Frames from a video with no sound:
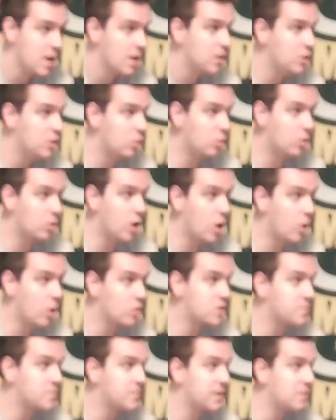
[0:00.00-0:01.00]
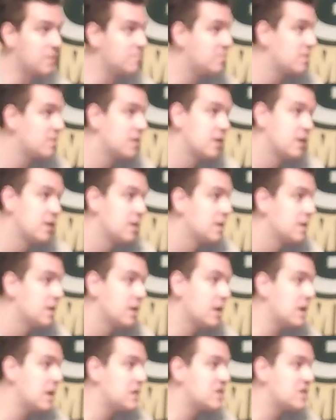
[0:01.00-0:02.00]
new coach, but
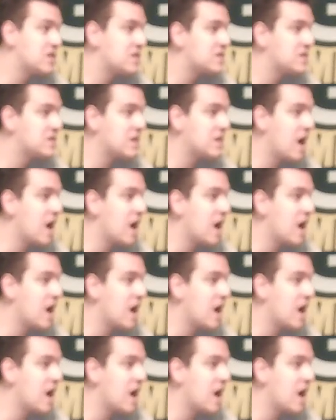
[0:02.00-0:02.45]
it just,